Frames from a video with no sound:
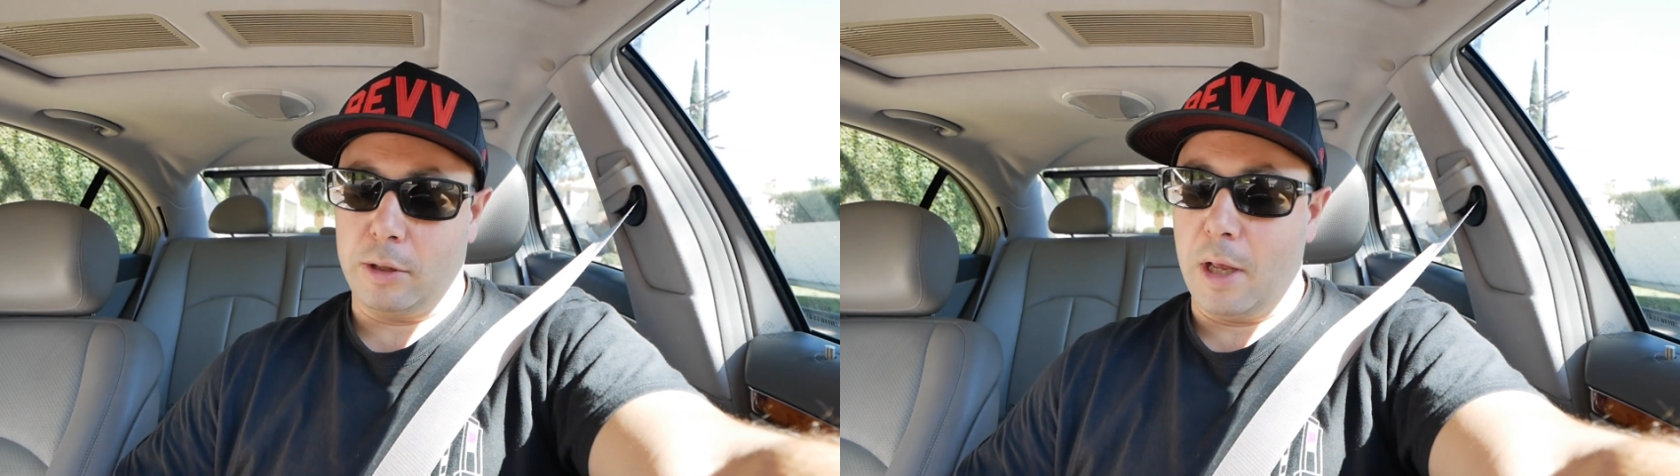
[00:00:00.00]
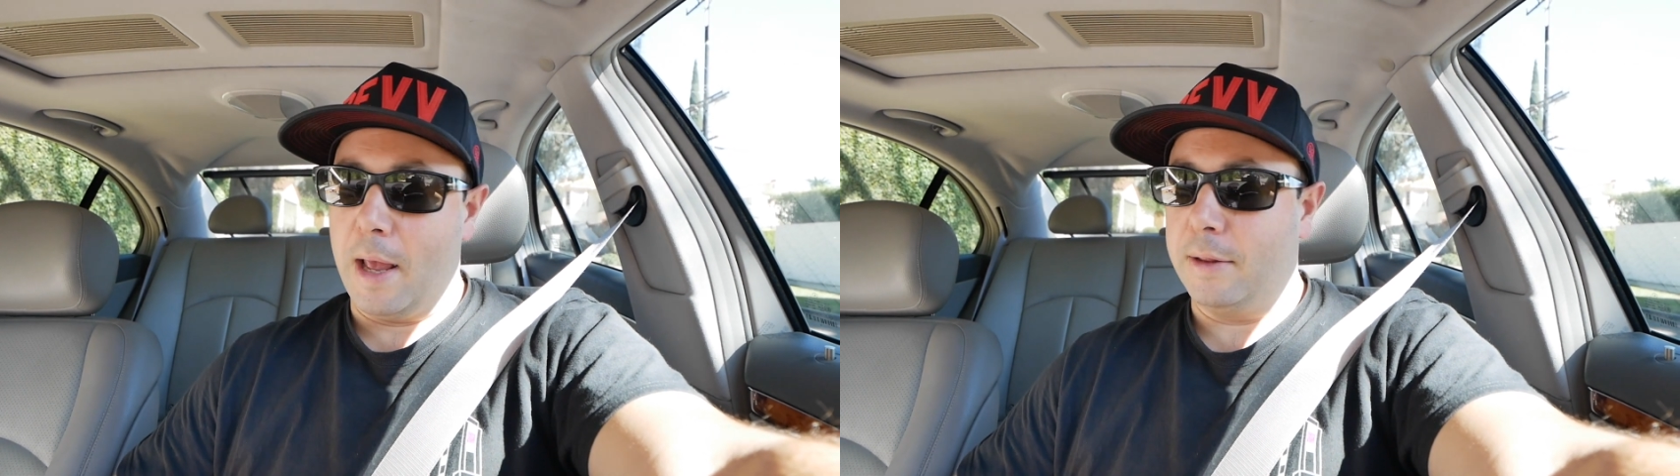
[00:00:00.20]

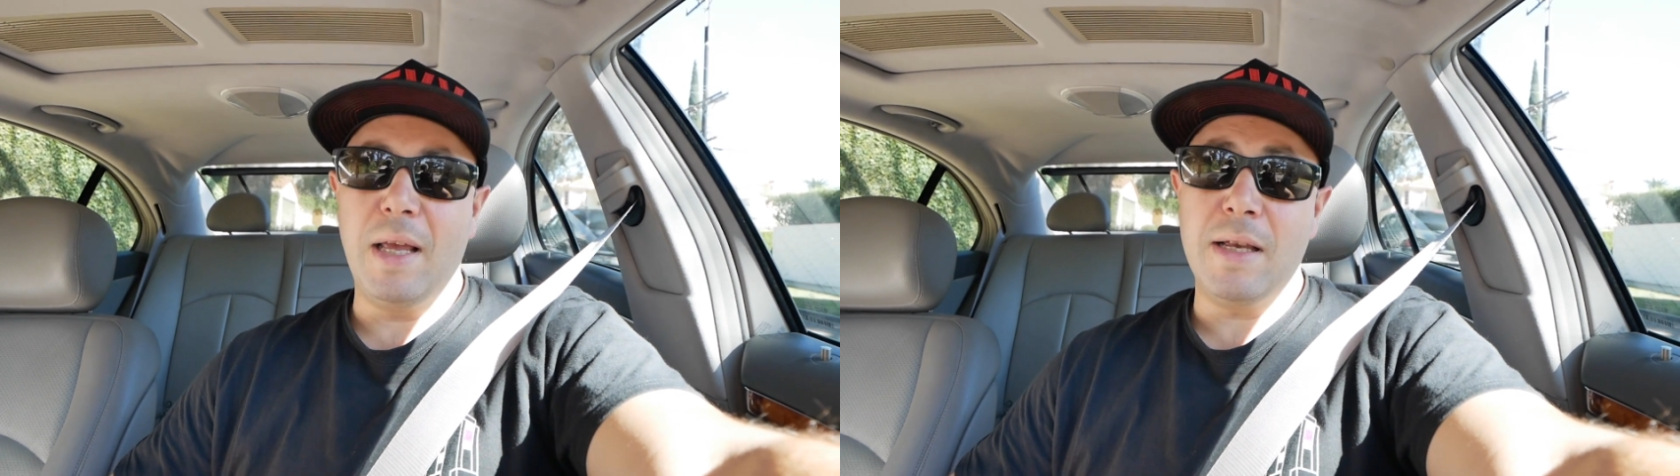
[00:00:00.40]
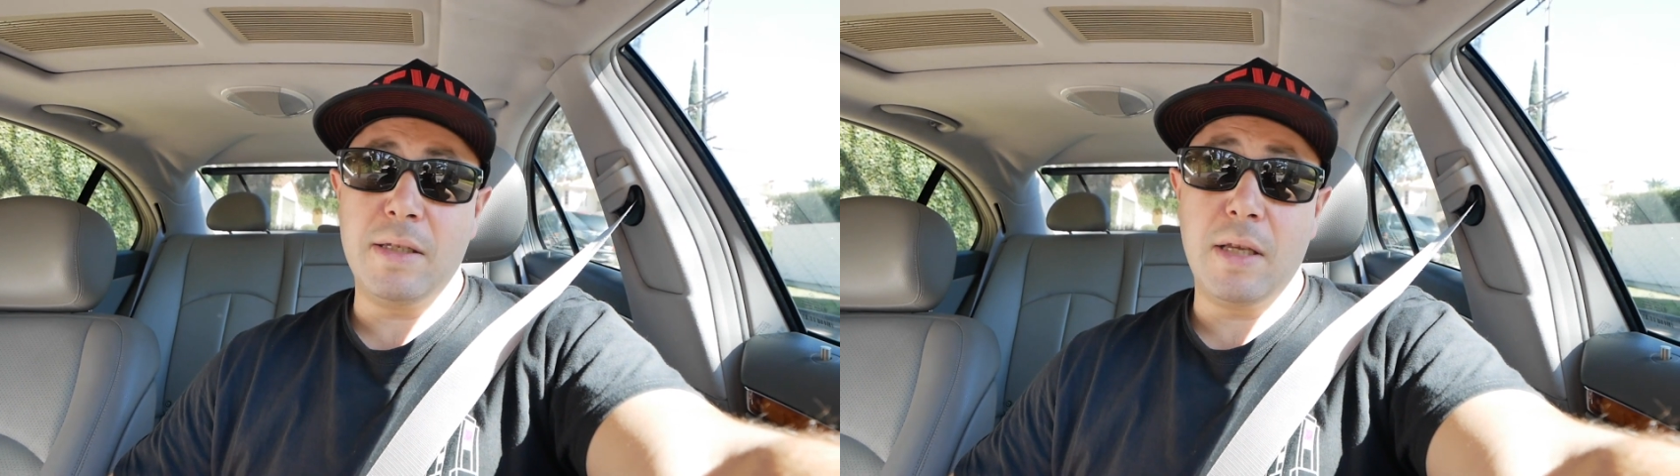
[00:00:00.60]
and
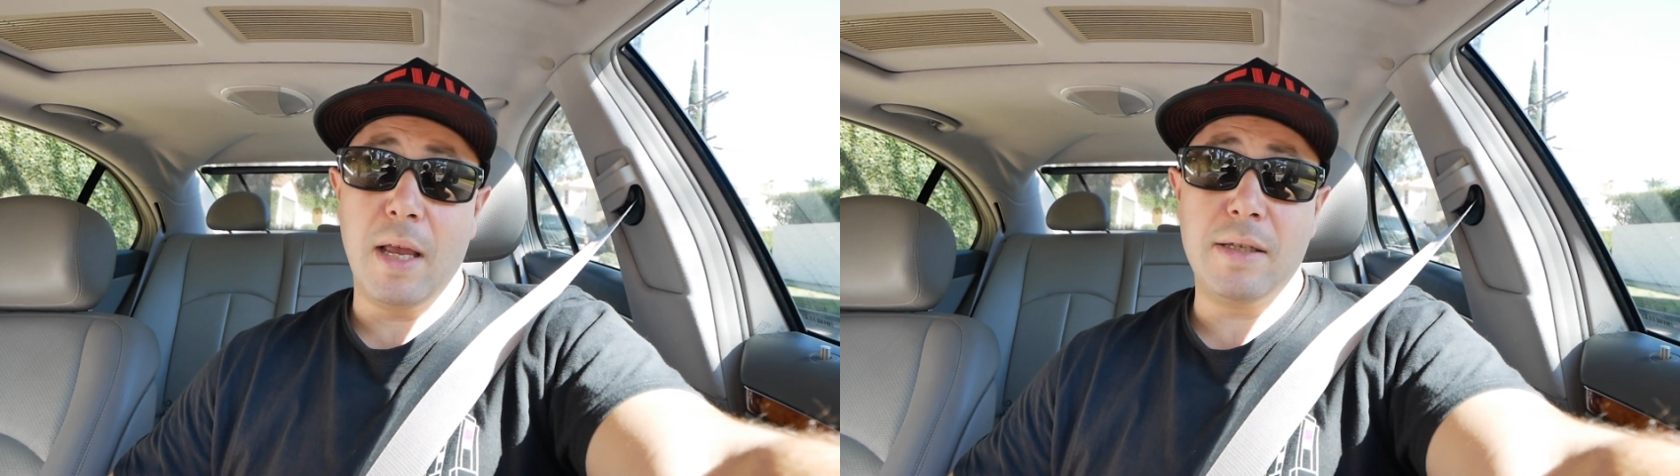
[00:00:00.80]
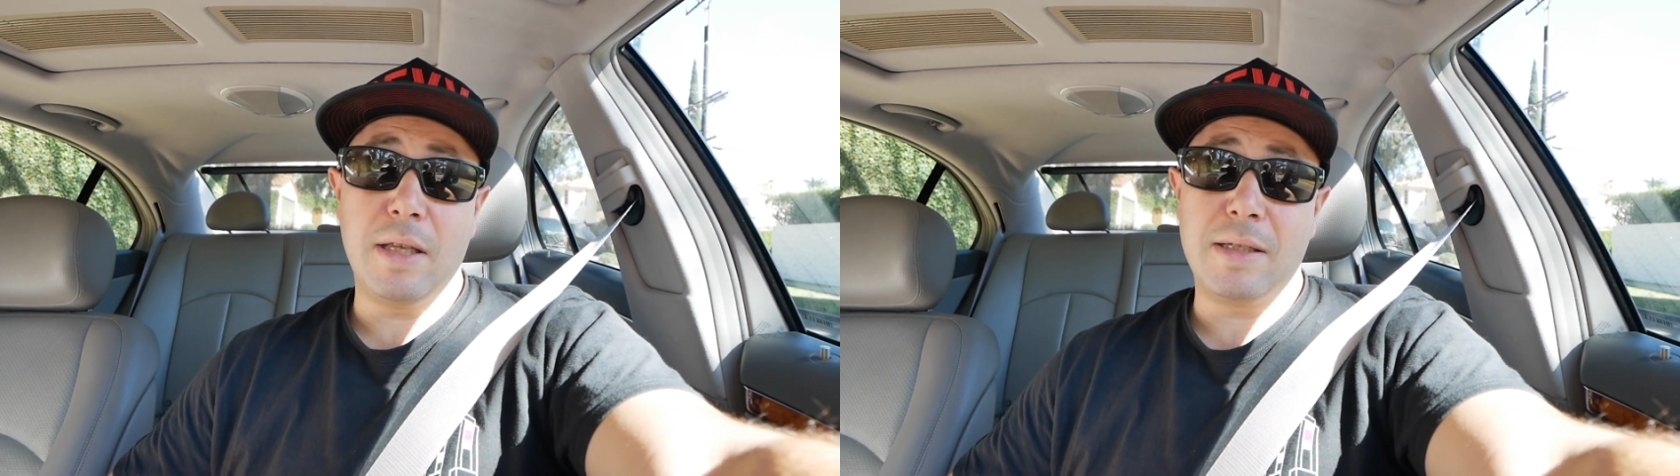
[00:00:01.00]
this
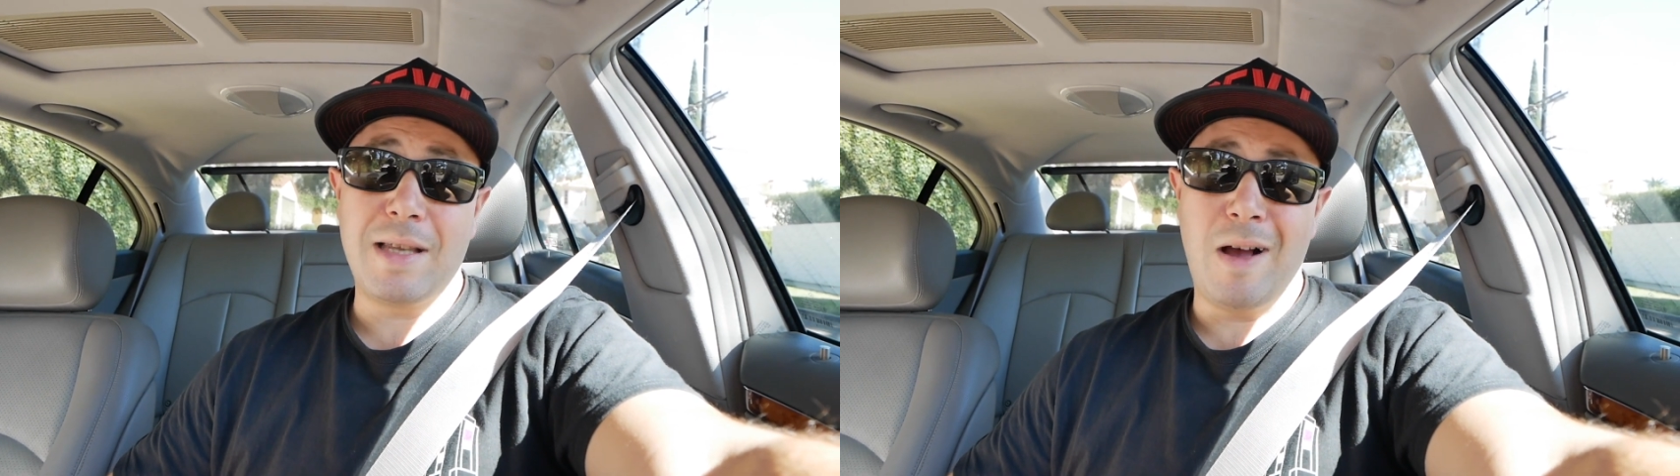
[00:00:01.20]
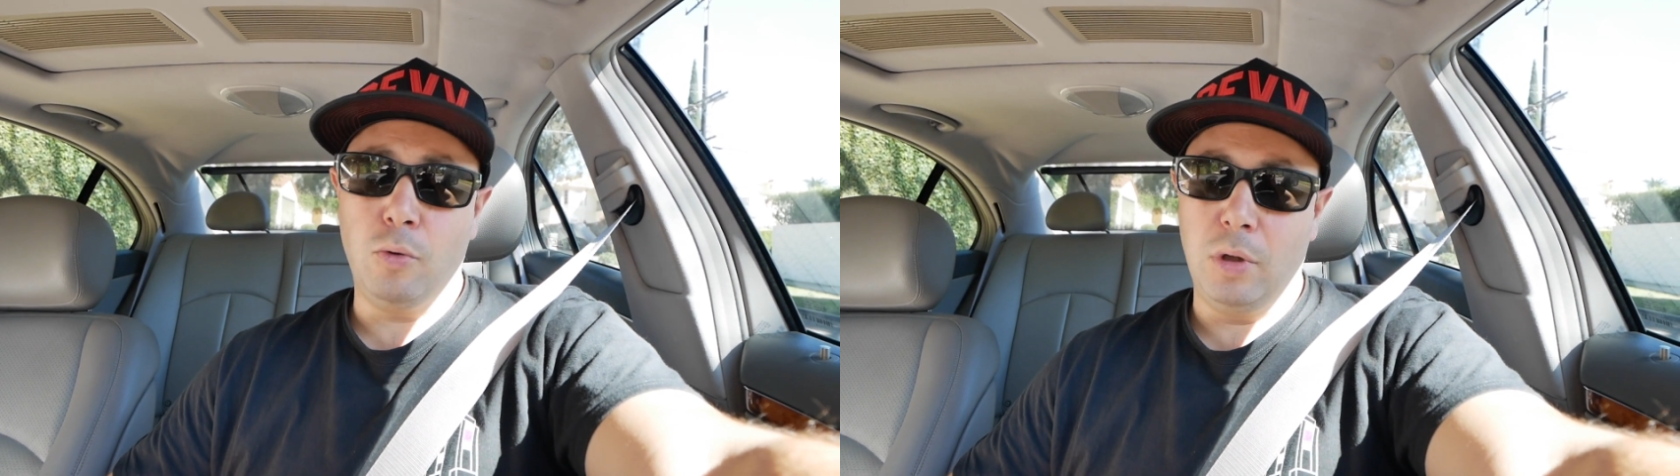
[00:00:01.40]
is the
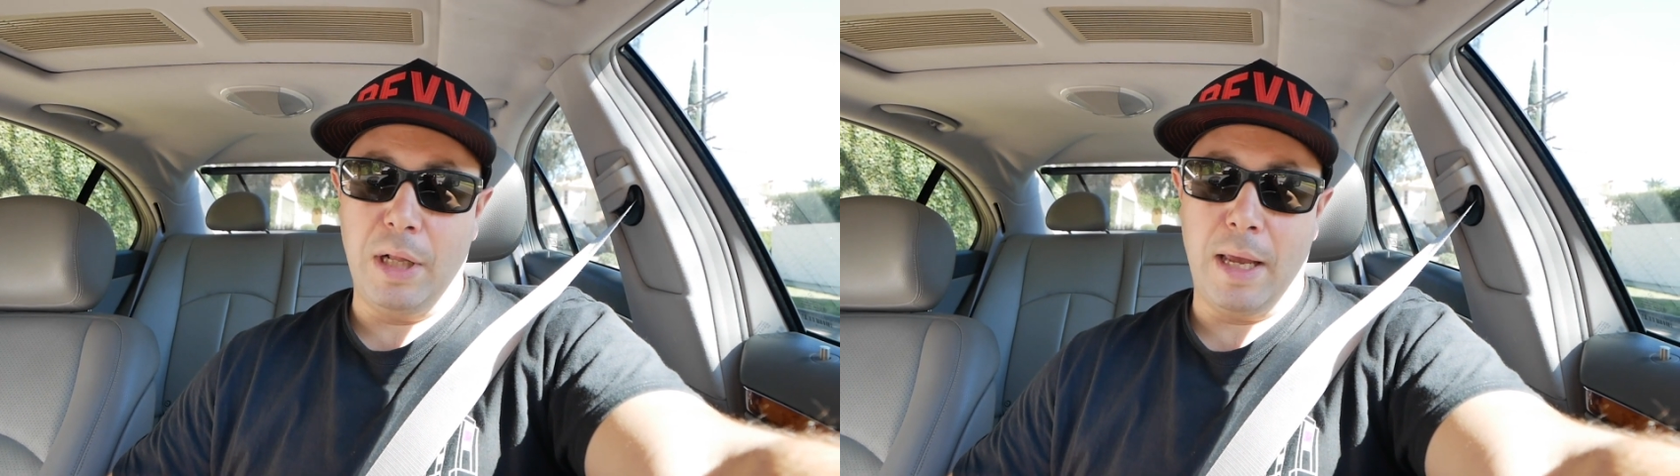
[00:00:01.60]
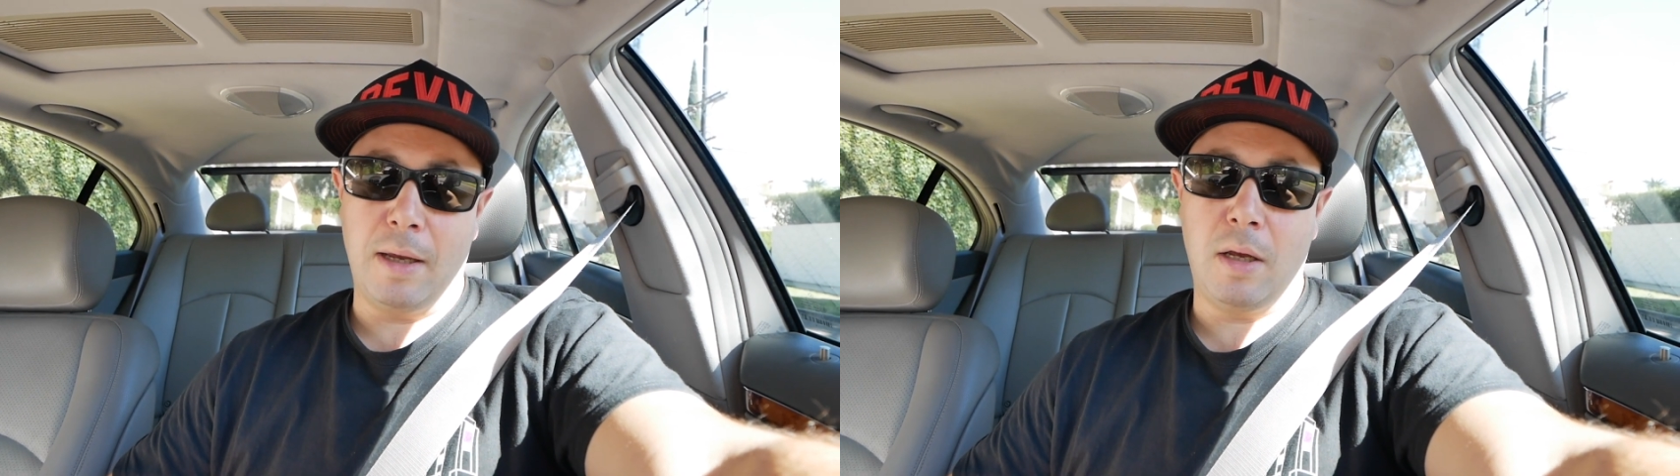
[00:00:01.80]

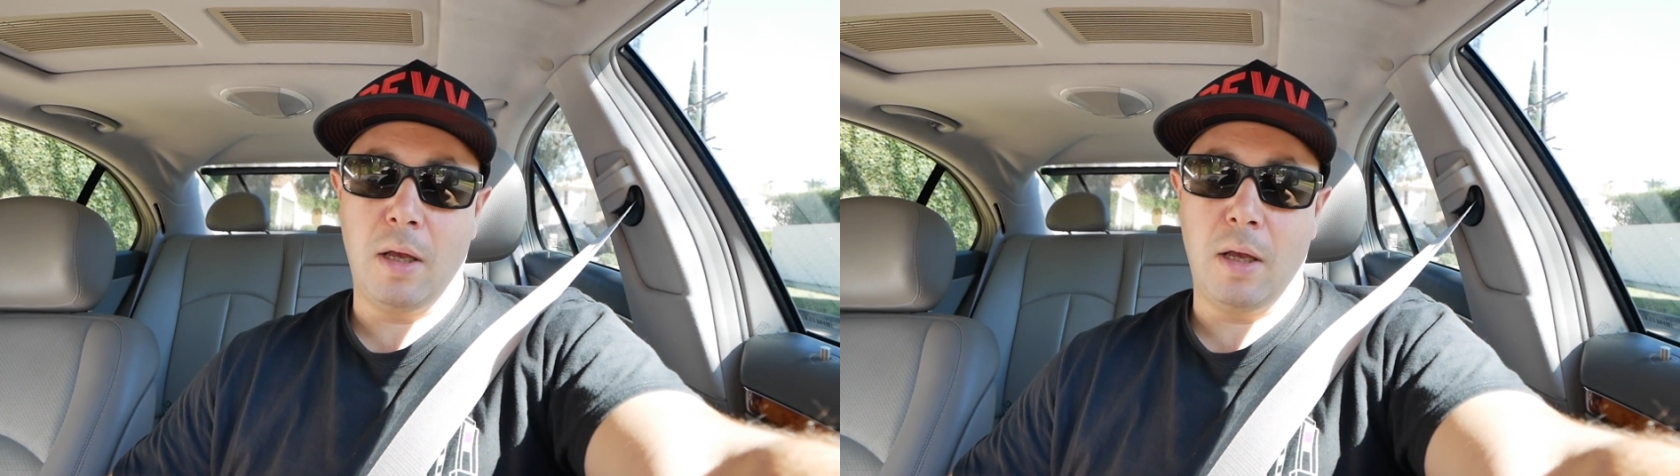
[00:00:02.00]
SoundSync